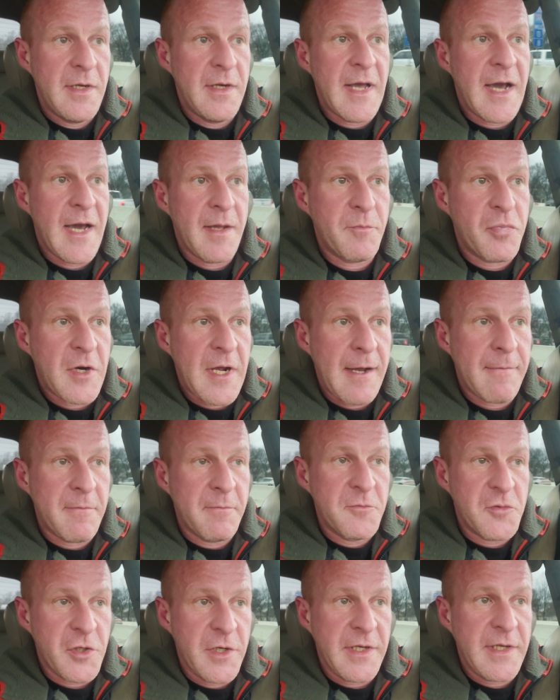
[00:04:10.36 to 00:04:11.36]

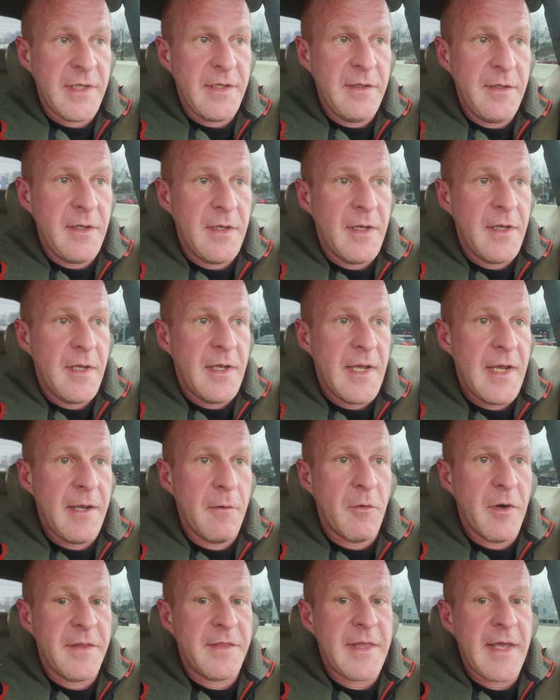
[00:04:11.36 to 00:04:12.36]
non-problem drinking,
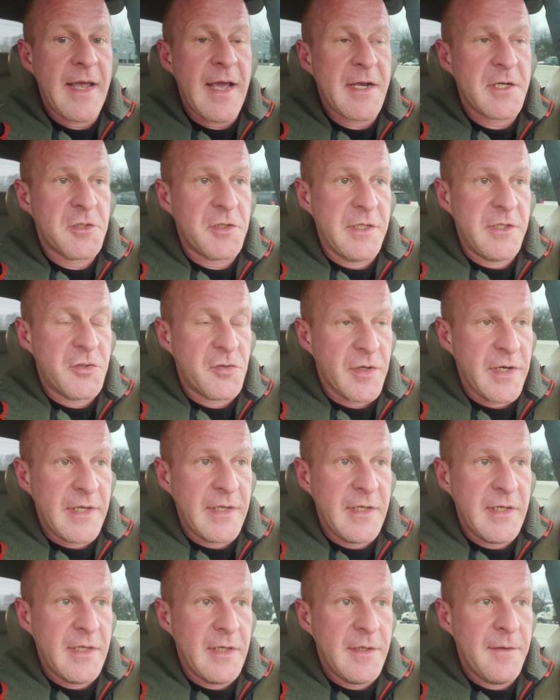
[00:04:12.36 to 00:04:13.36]
and what they actually
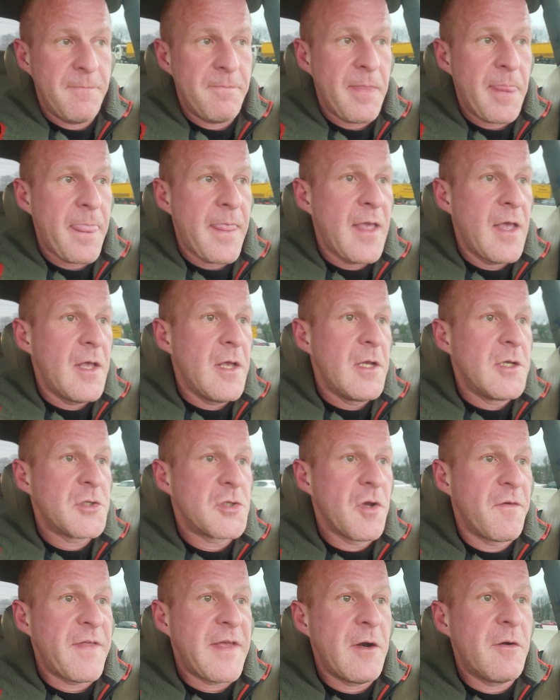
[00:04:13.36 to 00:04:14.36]
drink.
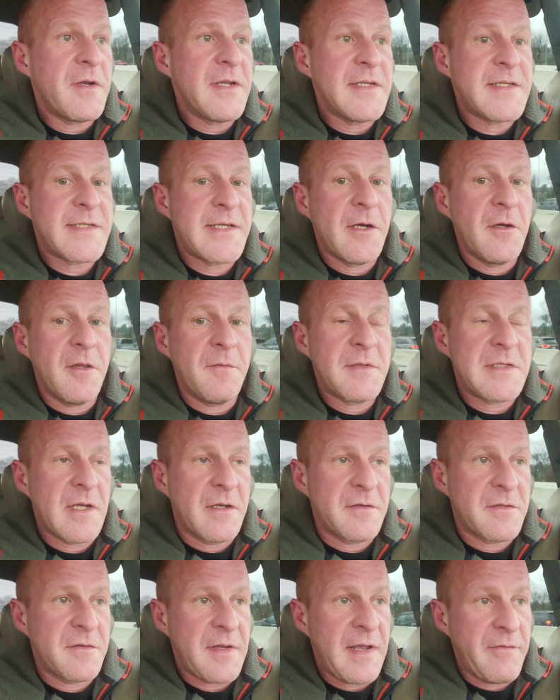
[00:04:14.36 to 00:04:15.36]
So if they don't consider
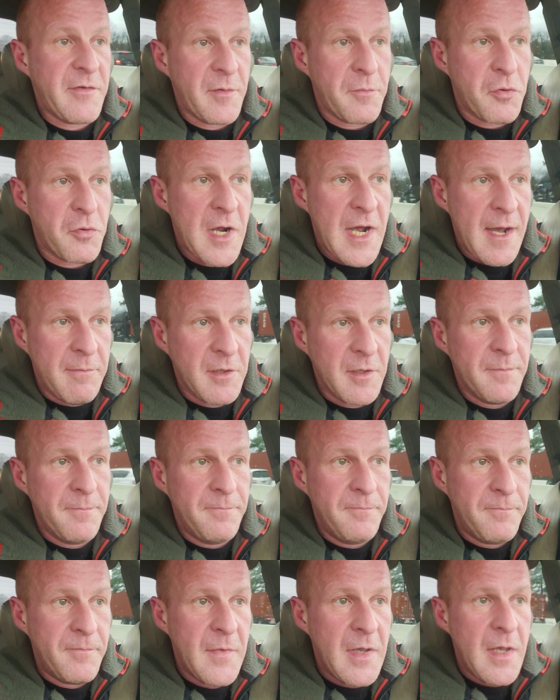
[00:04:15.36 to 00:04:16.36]
themselves as having a
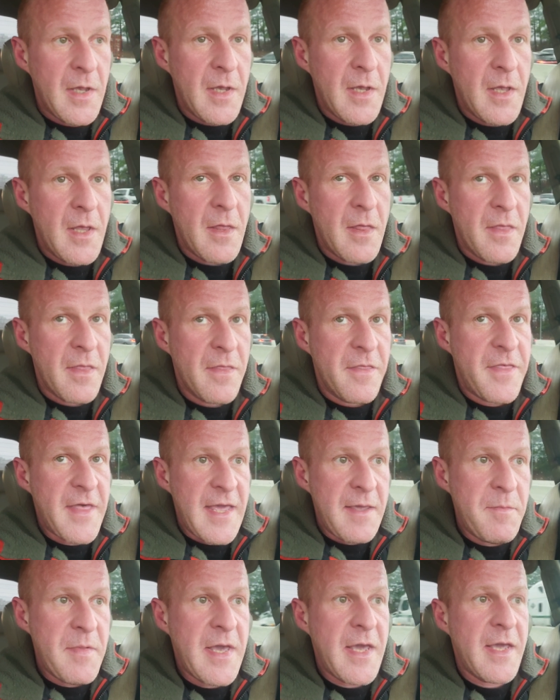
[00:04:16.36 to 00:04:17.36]
problem,
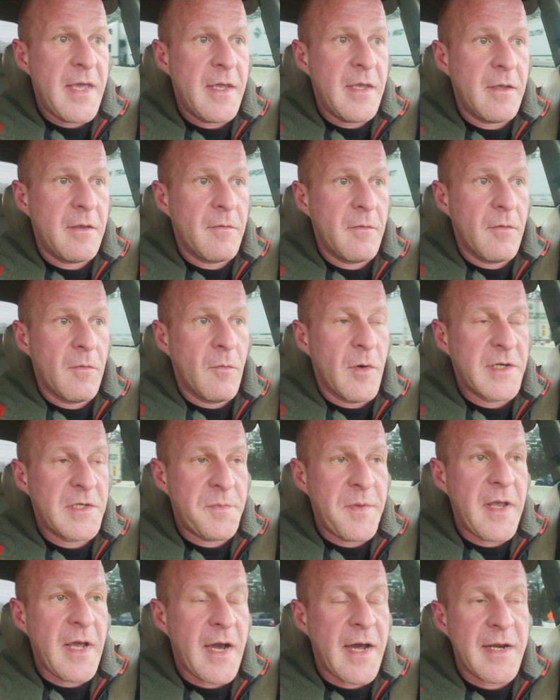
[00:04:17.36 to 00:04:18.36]
they may want
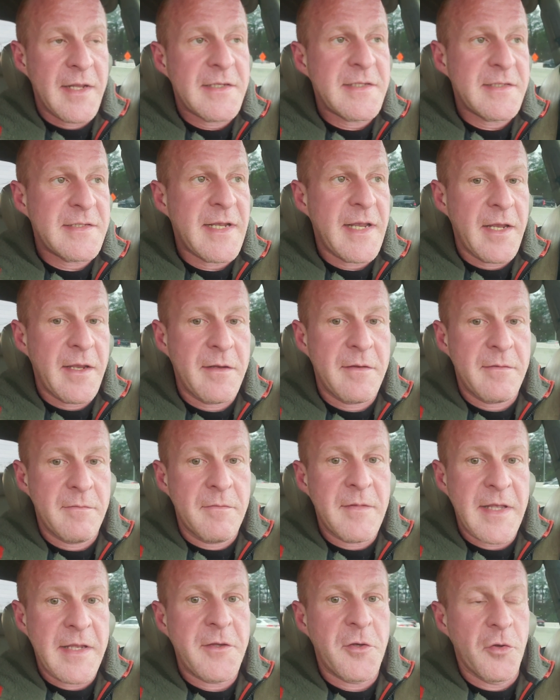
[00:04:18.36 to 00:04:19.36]
to be honest and say
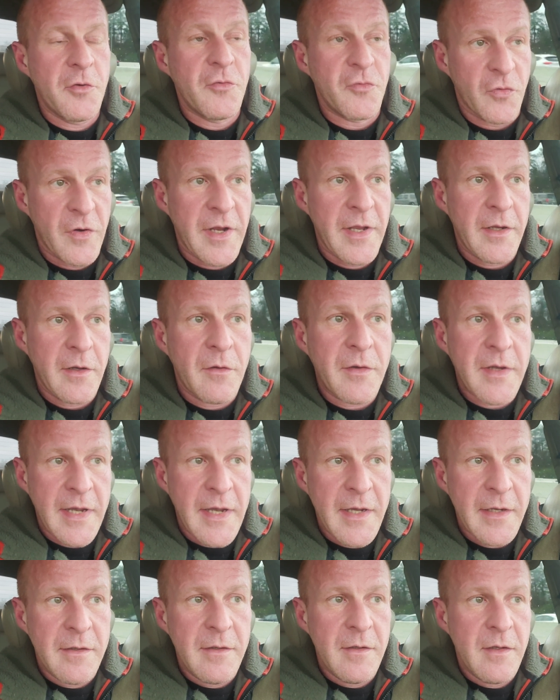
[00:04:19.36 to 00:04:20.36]
they do drink,
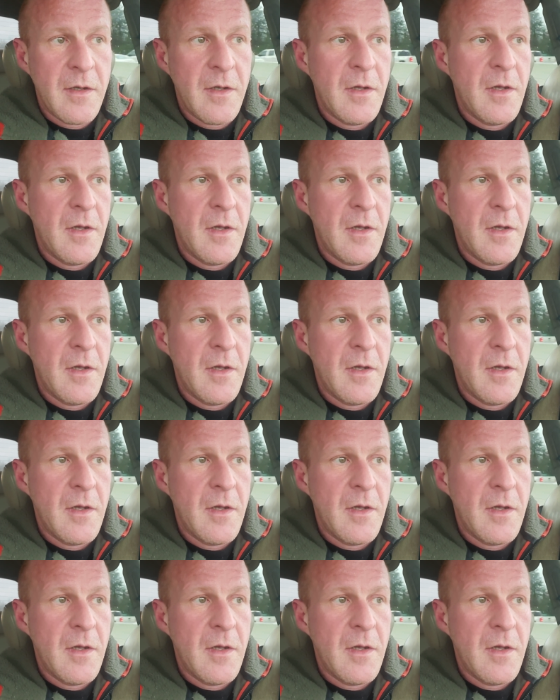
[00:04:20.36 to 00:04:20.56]
okay,